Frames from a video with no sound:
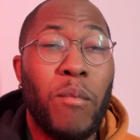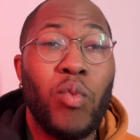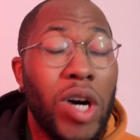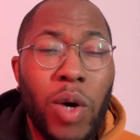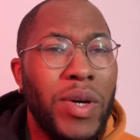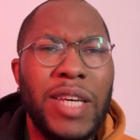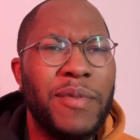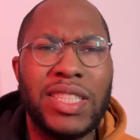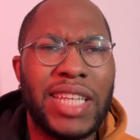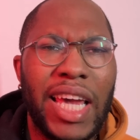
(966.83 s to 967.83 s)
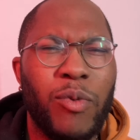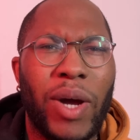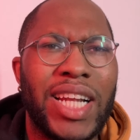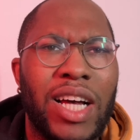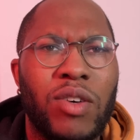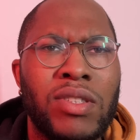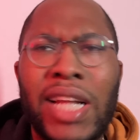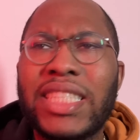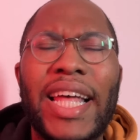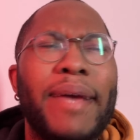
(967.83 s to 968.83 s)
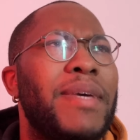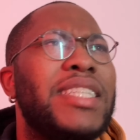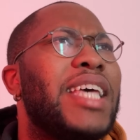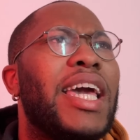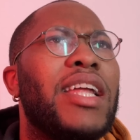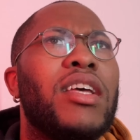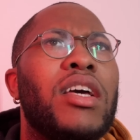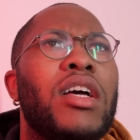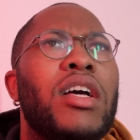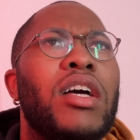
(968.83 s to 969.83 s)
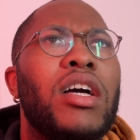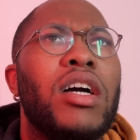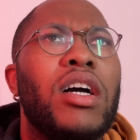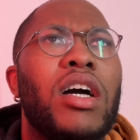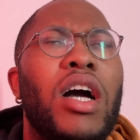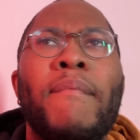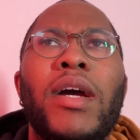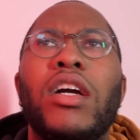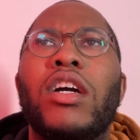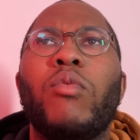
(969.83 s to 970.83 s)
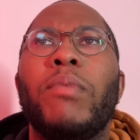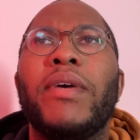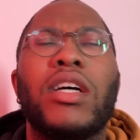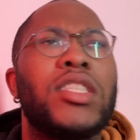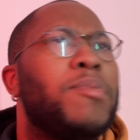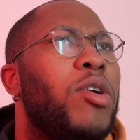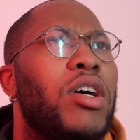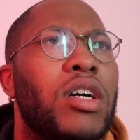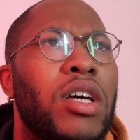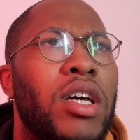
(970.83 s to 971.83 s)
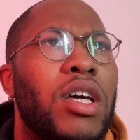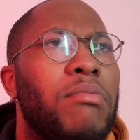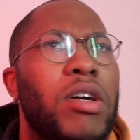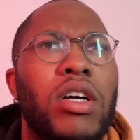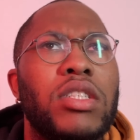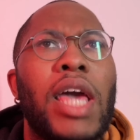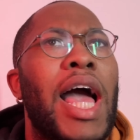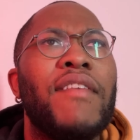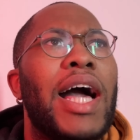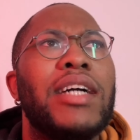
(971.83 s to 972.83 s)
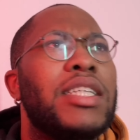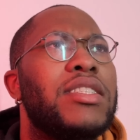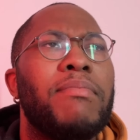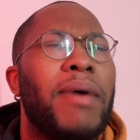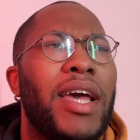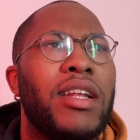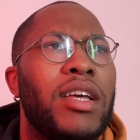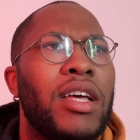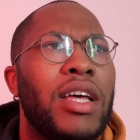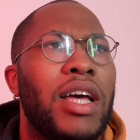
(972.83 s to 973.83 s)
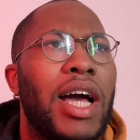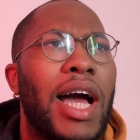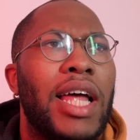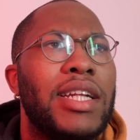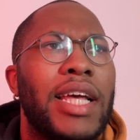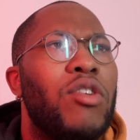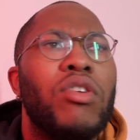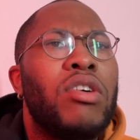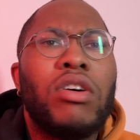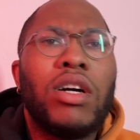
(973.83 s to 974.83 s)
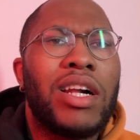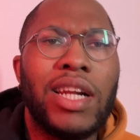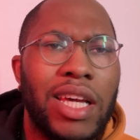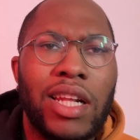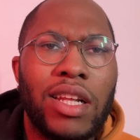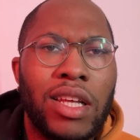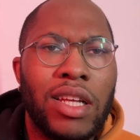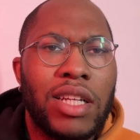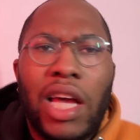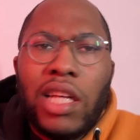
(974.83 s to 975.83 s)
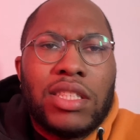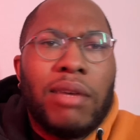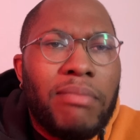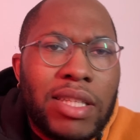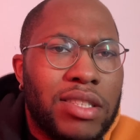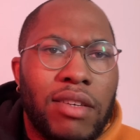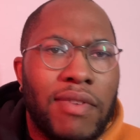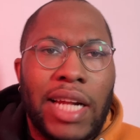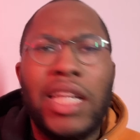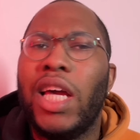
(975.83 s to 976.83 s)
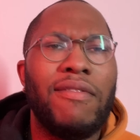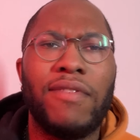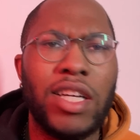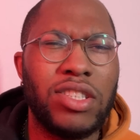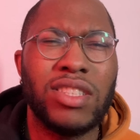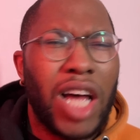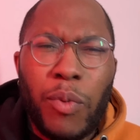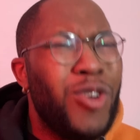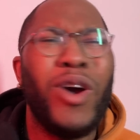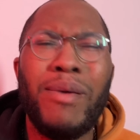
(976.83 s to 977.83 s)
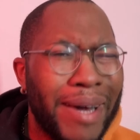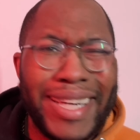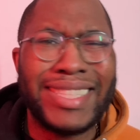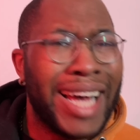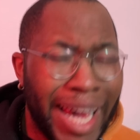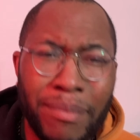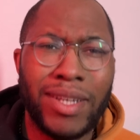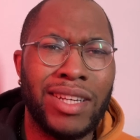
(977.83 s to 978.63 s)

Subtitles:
What were you even saying right now? That's like me saying American women are spoiled because they have access to men and they don't cook or clean, they aren't submissive, and they aren't virgins. Are we going back in time?